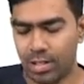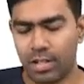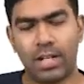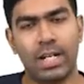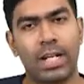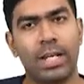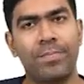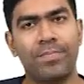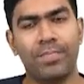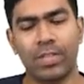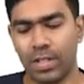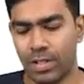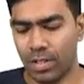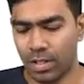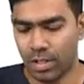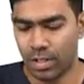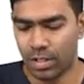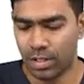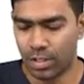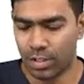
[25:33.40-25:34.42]
Clear?
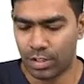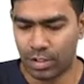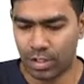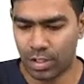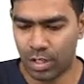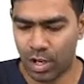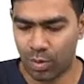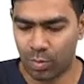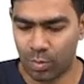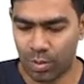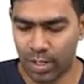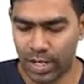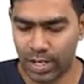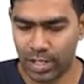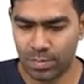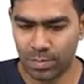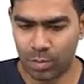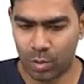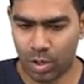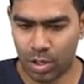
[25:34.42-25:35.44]
So now let
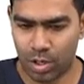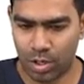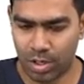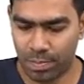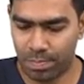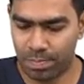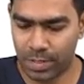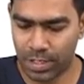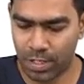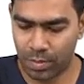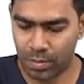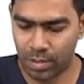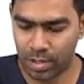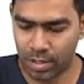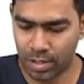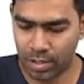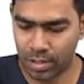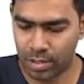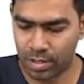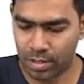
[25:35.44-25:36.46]
us move on to the
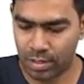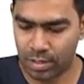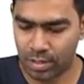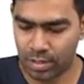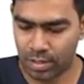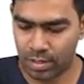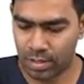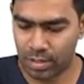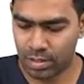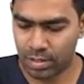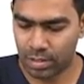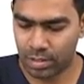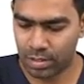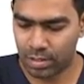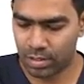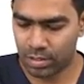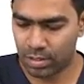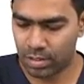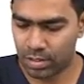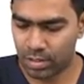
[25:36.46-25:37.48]
pituitary.
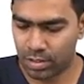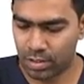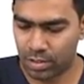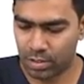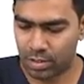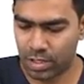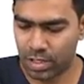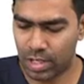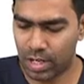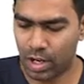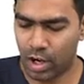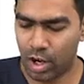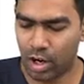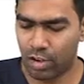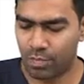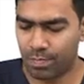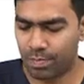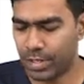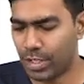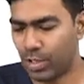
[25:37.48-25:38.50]
So there are a lot
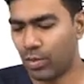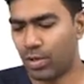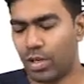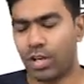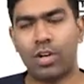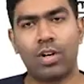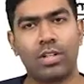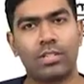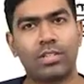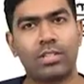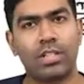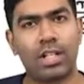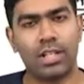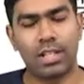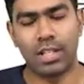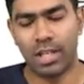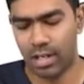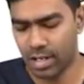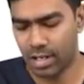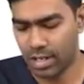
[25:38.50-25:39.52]
of pituitary causes are
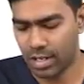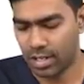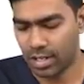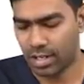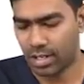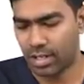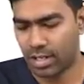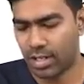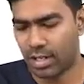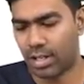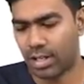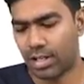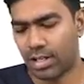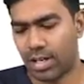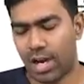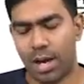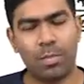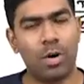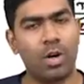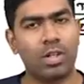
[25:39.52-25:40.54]
there.
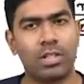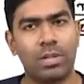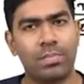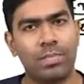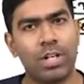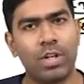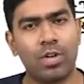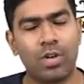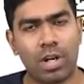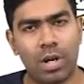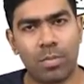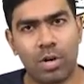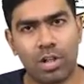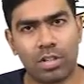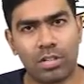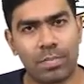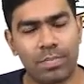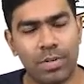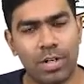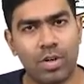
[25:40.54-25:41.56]
Amongst the
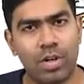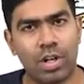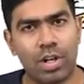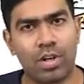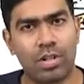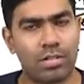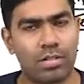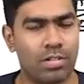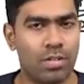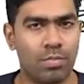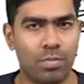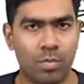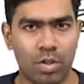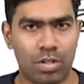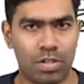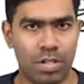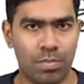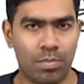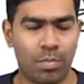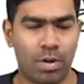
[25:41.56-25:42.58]
pituitary causes, the
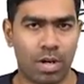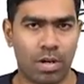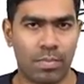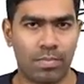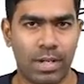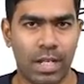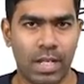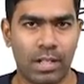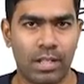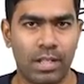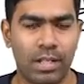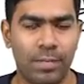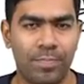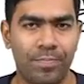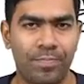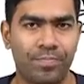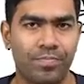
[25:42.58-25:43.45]
most important being the